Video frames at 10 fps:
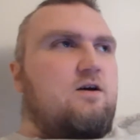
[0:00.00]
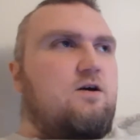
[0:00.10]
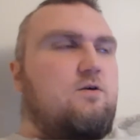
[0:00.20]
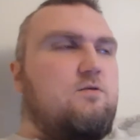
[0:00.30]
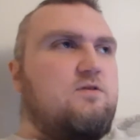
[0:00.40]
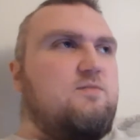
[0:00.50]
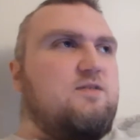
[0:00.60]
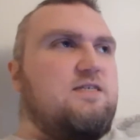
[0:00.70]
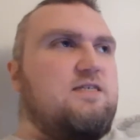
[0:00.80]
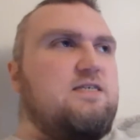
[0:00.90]

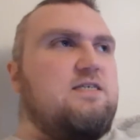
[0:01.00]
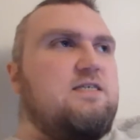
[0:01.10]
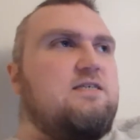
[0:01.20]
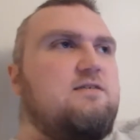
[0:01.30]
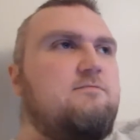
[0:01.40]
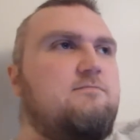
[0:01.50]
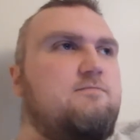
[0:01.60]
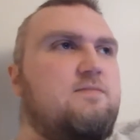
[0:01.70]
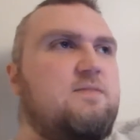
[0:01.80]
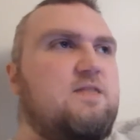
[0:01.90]
ultimately,
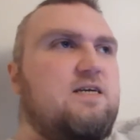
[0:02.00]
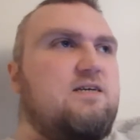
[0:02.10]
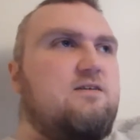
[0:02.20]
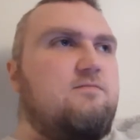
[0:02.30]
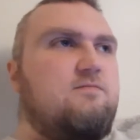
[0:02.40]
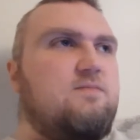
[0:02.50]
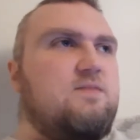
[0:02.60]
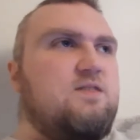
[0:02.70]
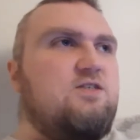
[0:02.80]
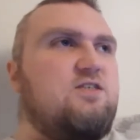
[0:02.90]
like,
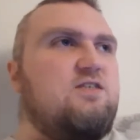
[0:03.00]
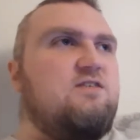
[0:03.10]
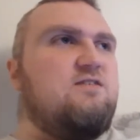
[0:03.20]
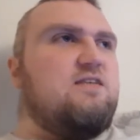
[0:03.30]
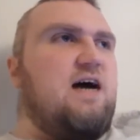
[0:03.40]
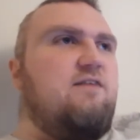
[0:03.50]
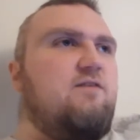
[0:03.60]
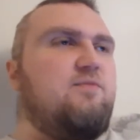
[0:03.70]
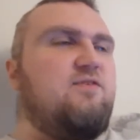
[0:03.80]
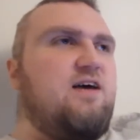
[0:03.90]
she's kind of
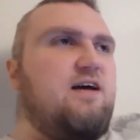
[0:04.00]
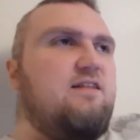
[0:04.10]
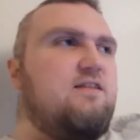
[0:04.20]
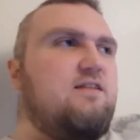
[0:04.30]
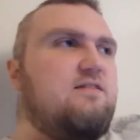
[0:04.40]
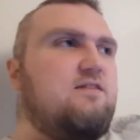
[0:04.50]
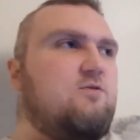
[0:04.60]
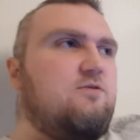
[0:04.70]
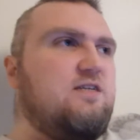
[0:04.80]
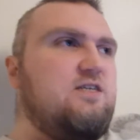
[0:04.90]
upset that their
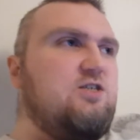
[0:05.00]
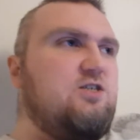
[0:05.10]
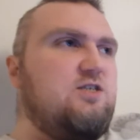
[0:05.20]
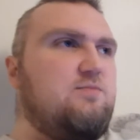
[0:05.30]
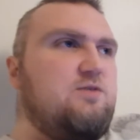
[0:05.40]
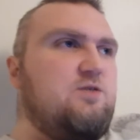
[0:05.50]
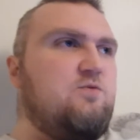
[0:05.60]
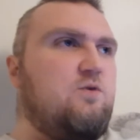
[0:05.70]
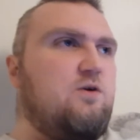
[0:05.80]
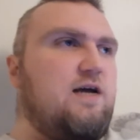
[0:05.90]
relationship didn't
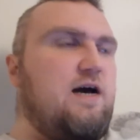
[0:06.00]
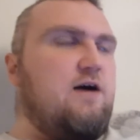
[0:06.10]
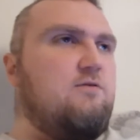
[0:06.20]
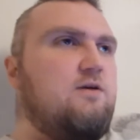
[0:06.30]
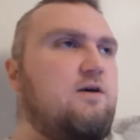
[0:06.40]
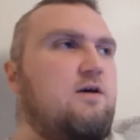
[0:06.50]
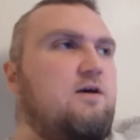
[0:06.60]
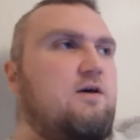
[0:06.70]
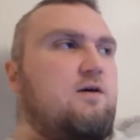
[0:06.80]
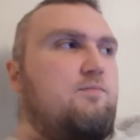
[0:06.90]
work out
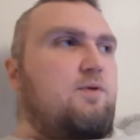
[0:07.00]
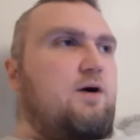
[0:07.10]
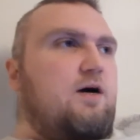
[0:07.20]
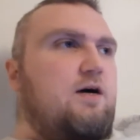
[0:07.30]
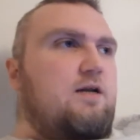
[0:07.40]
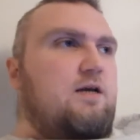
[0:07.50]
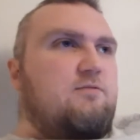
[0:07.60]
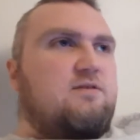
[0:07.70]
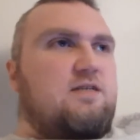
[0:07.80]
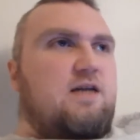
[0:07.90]
but it
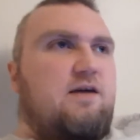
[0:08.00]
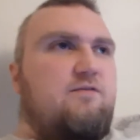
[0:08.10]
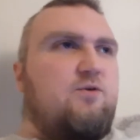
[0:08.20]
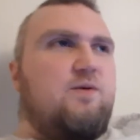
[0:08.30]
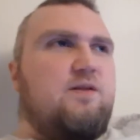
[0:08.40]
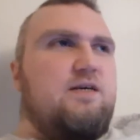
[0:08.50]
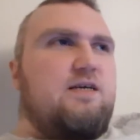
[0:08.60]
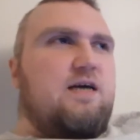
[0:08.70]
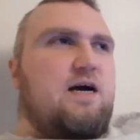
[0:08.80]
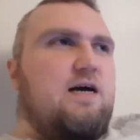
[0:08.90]
was never
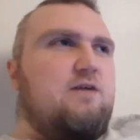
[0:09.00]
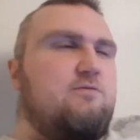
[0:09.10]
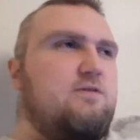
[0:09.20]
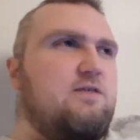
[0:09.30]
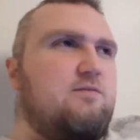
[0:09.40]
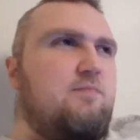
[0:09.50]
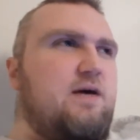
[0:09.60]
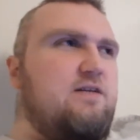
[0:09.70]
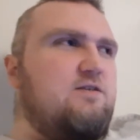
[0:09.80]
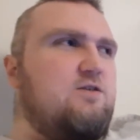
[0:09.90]
really, I don't think,
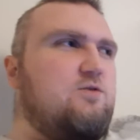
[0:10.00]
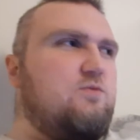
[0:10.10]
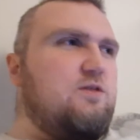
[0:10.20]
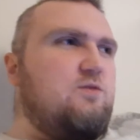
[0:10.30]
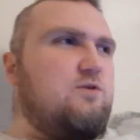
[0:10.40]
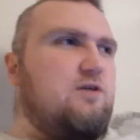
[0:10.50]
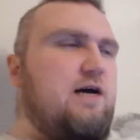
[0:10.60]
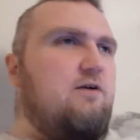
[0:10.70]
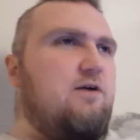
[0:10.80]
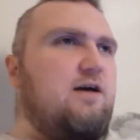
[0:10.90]
meant to really work
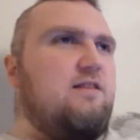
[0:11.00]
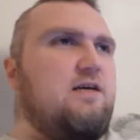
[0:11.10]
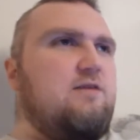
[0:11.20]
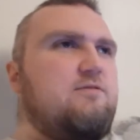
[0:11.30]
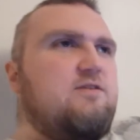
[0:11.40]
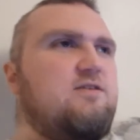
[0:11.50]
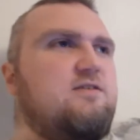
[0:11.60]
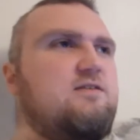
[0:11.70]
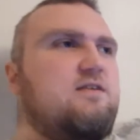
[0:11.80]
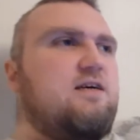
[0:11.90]
out. I think it was
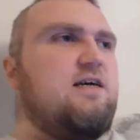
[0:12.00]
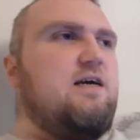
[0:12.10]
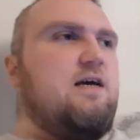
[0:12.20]
just like,